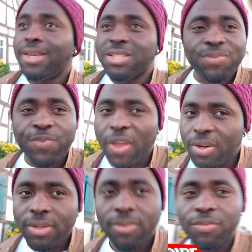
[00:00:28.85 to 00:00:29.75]
It's
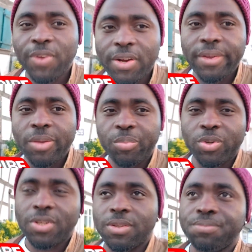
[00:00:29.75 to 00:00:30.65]
very, very
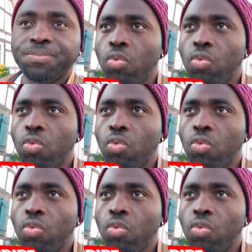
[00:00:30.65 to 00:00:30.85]
important.